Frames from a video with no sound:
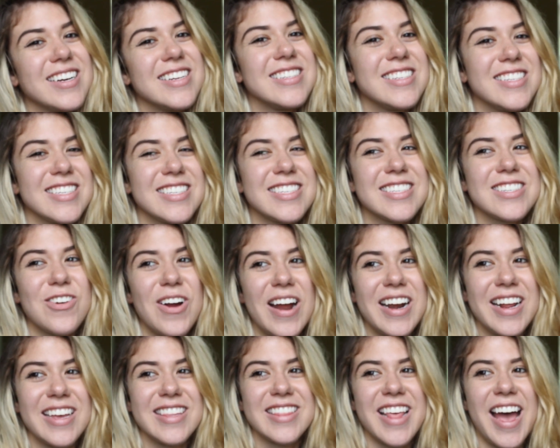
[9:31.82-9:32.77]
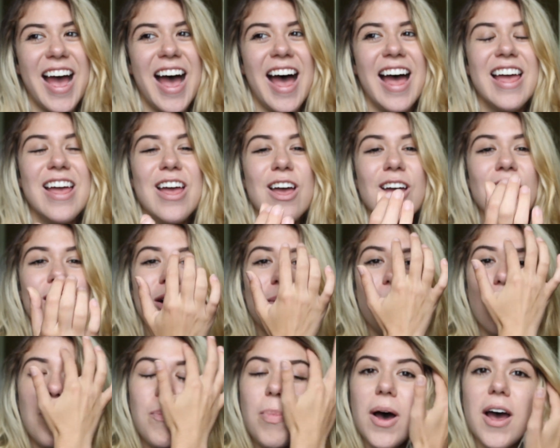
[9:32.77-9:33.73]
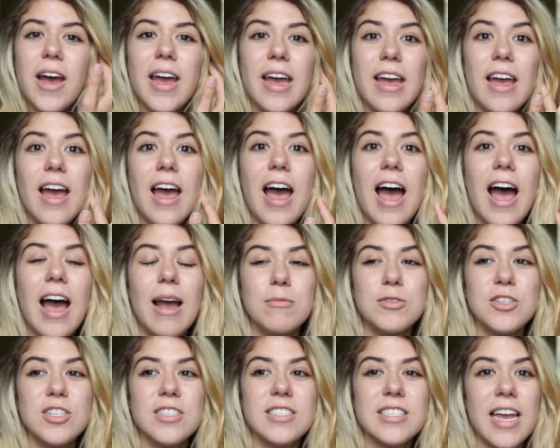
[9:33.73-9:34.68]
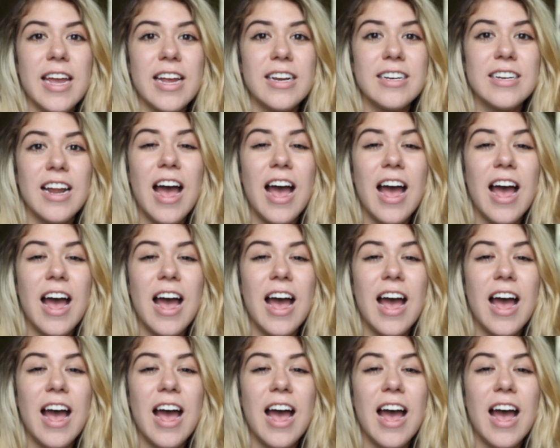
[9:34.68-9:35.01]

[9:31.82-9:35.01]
discredit that. But I'm just saying,